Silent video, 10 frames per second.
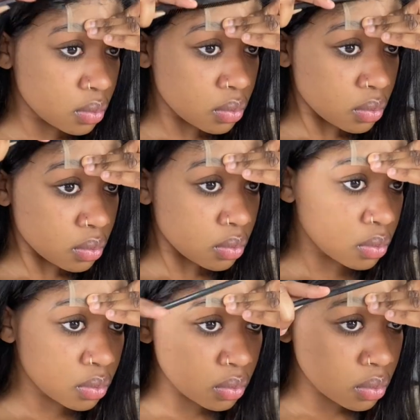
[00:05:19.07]

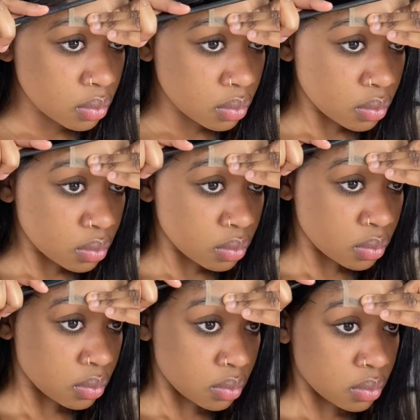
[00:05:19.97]

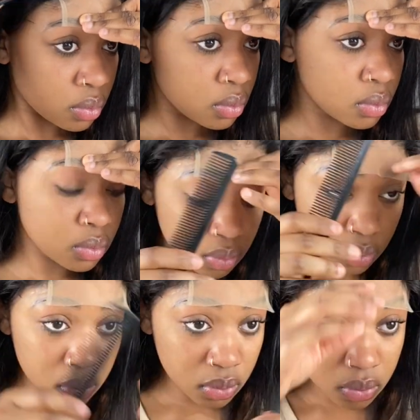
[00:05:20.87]

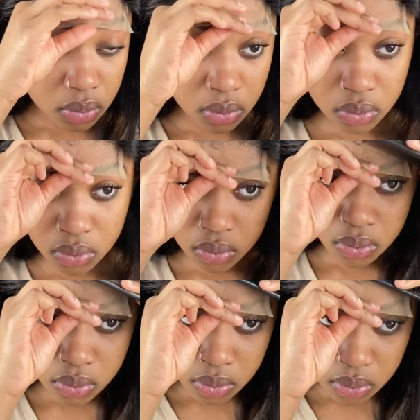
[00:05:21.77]
Nobody speaks.